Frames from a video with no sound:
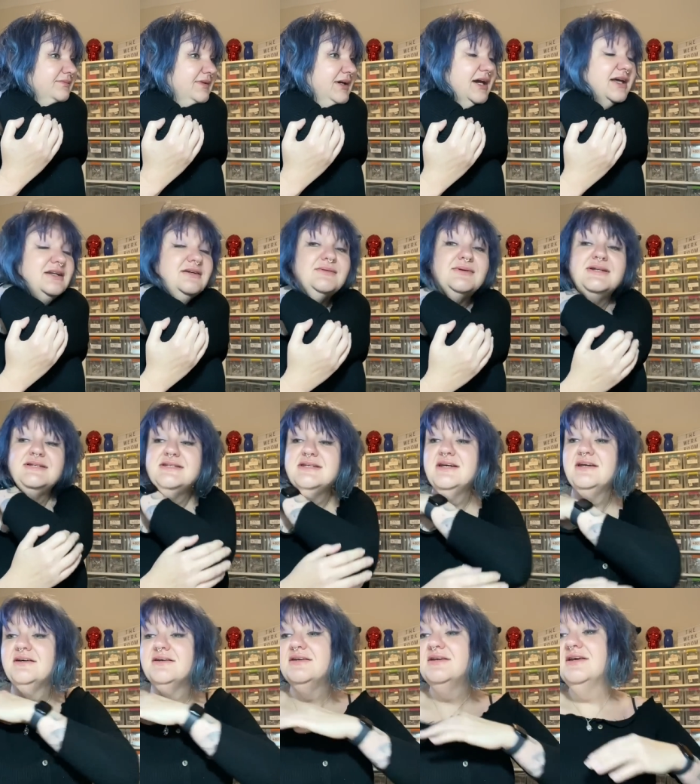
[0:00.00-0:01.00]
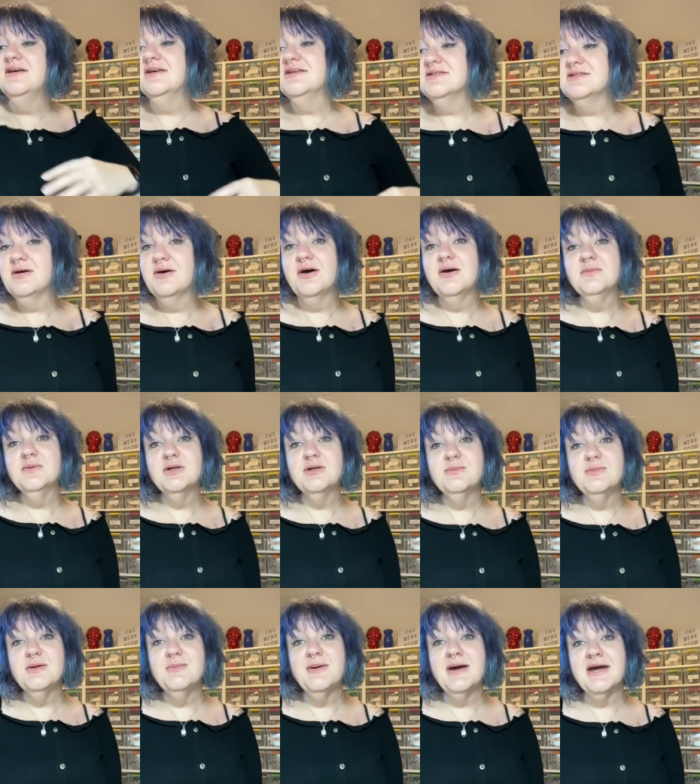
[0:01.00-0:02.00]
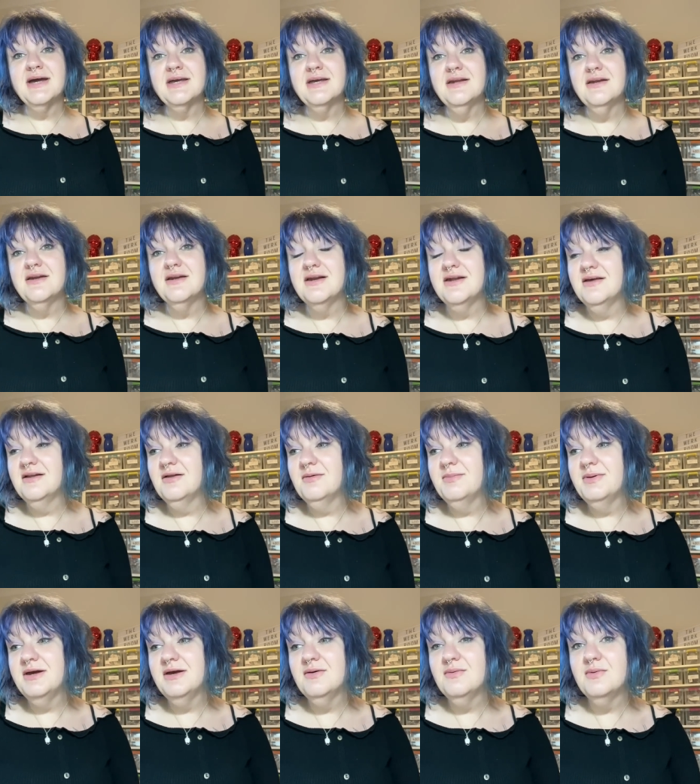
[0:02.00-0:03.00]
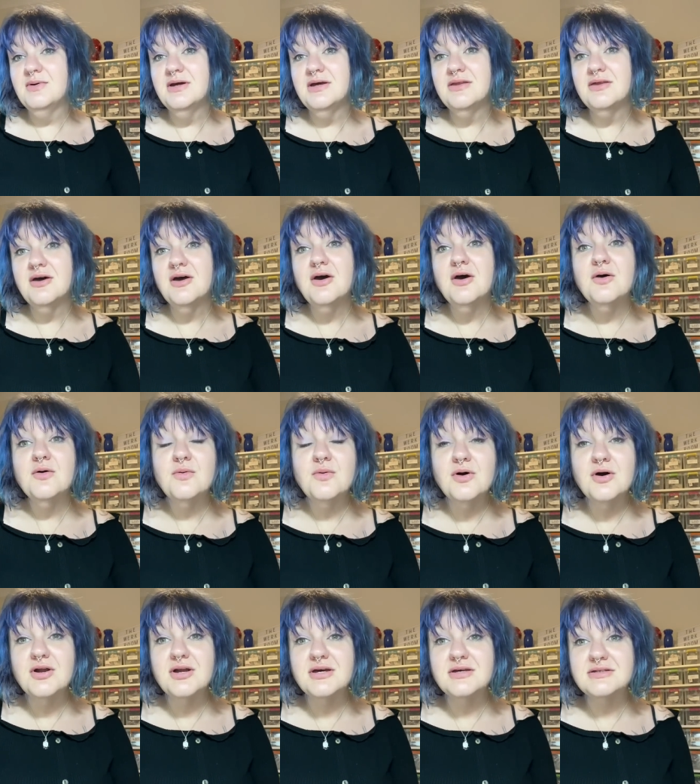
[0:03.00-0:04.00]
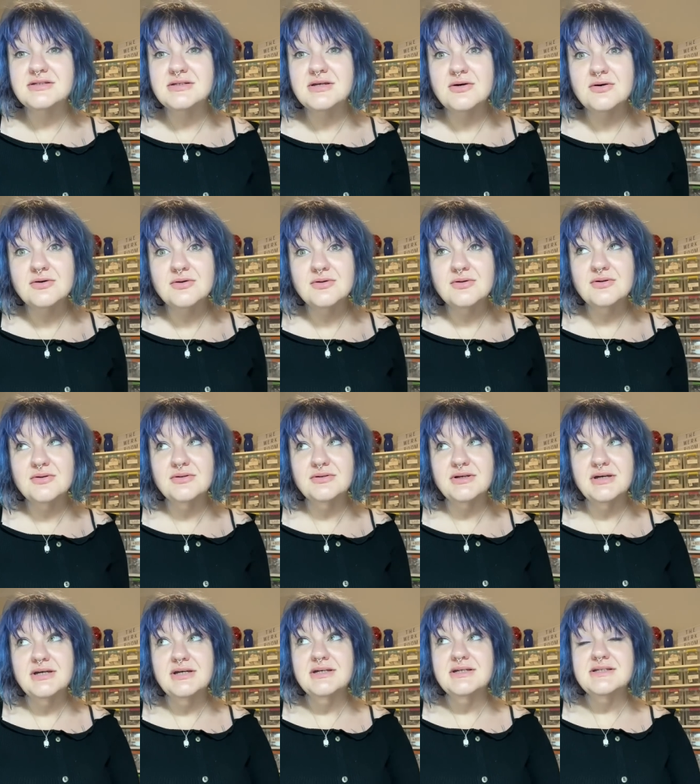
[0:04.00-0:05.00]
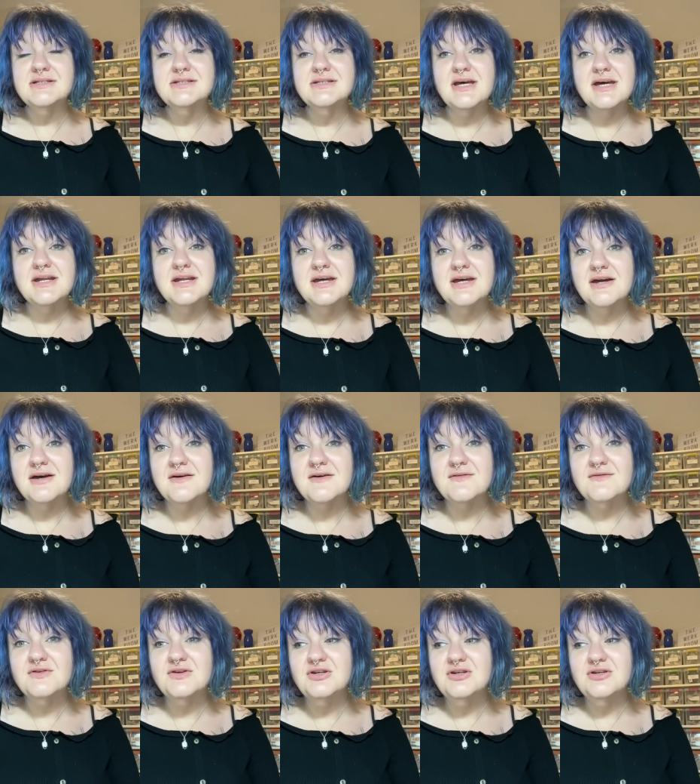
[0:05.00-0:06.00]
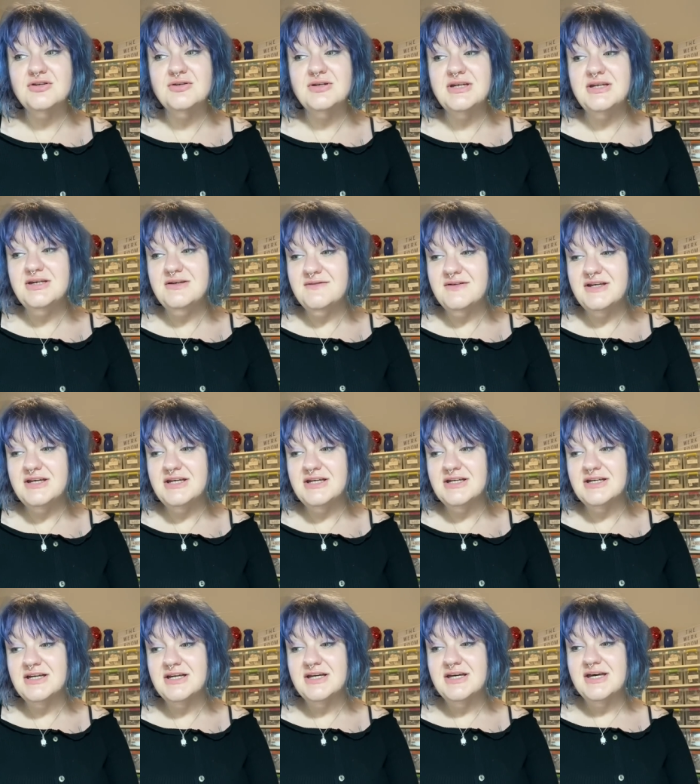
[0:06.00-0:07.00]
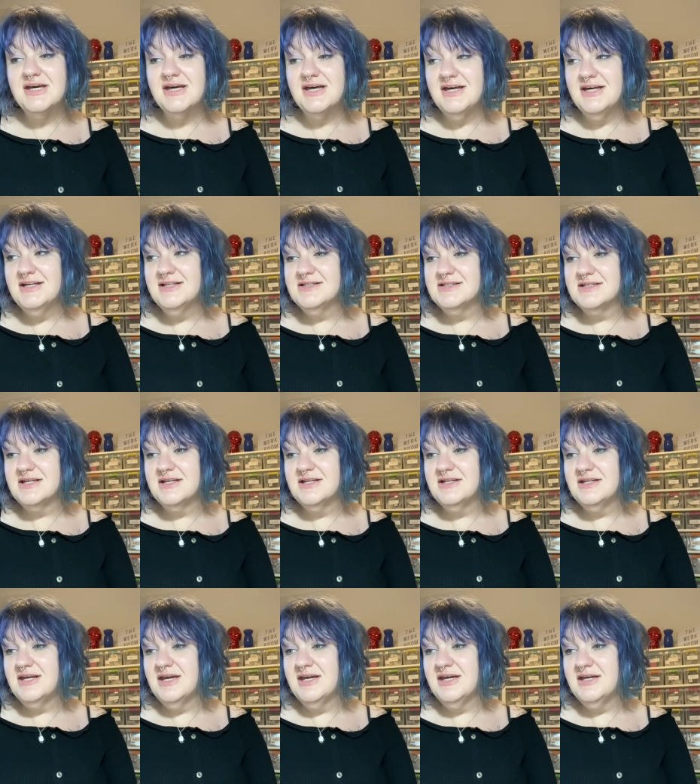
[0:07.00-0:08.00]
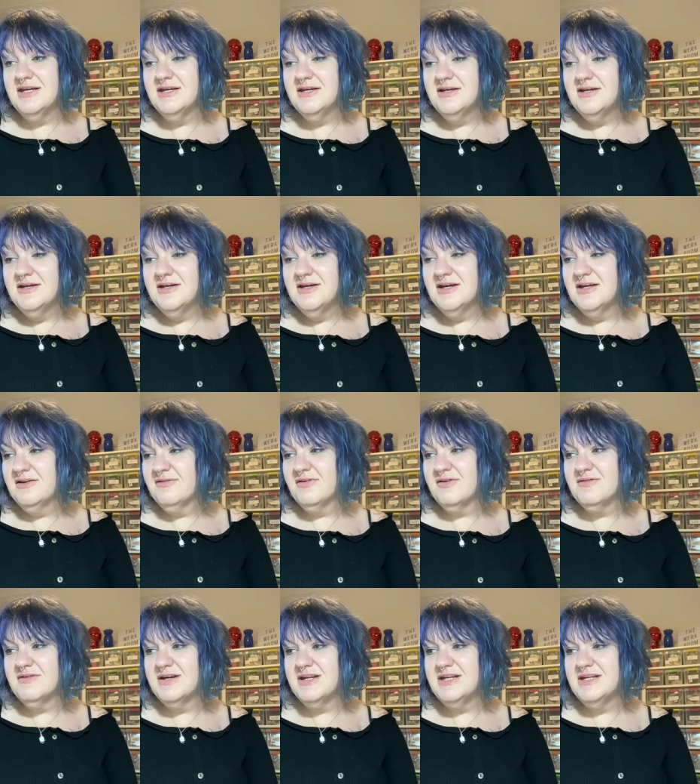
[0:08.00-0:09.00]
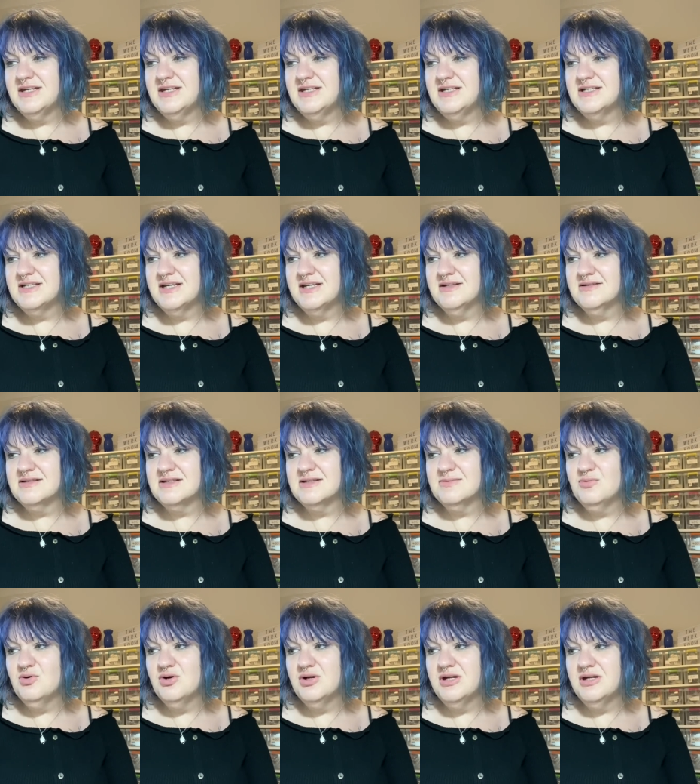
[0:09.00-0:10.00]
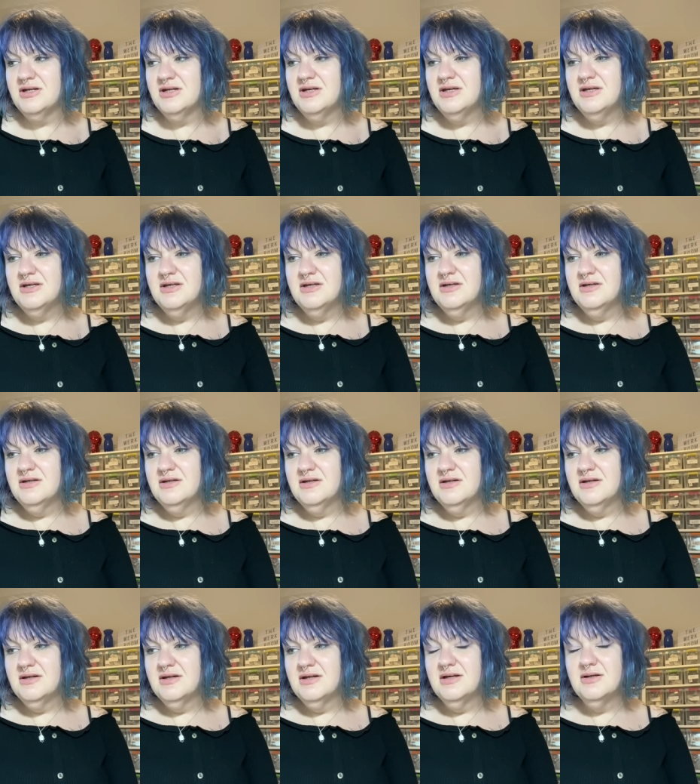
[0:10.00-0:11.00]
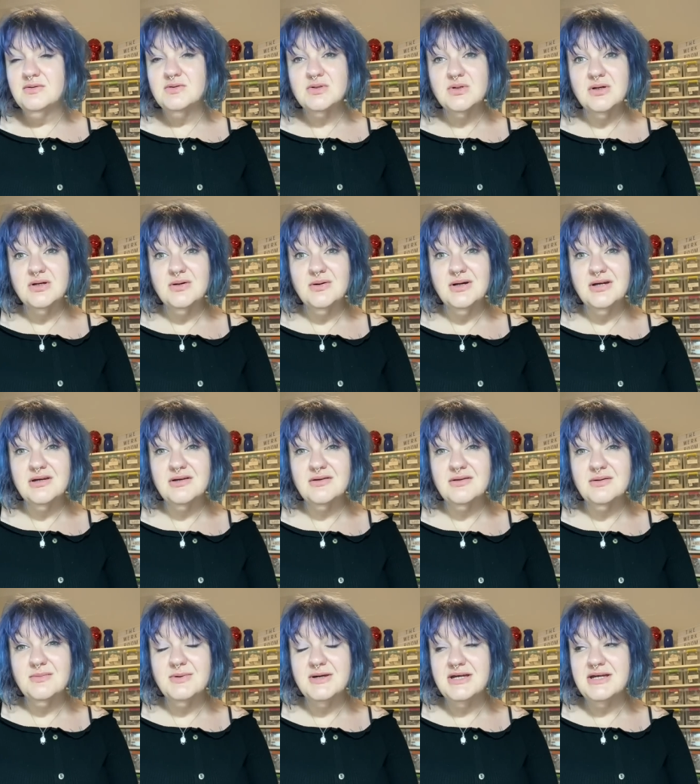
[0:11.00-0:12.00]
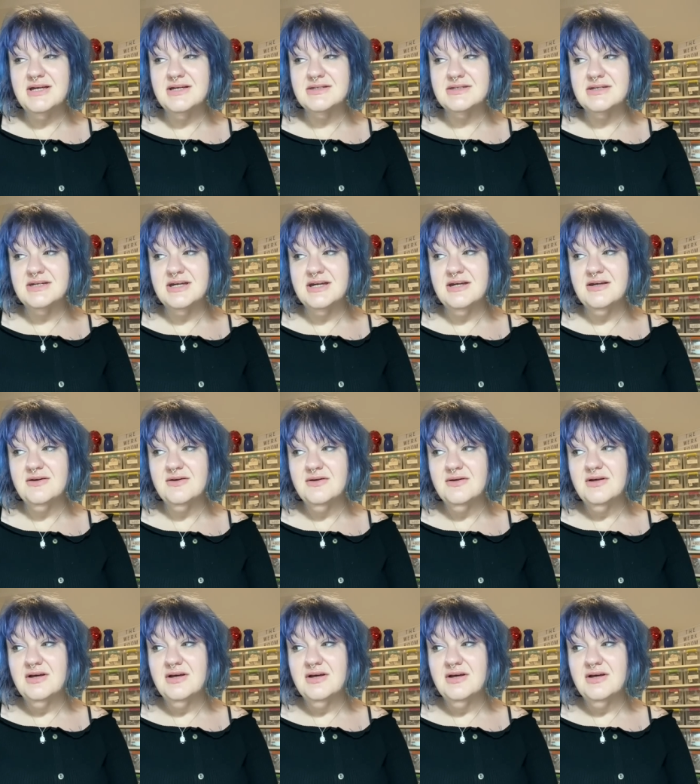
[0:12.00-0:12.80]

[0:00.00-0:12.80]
Anyways, yeah. So I'm going to be back in a little bit with what has sold Saturday afternoon, evening and Sunday. And if I've had any sales this morning. It's quite quiet on the bay yesterday.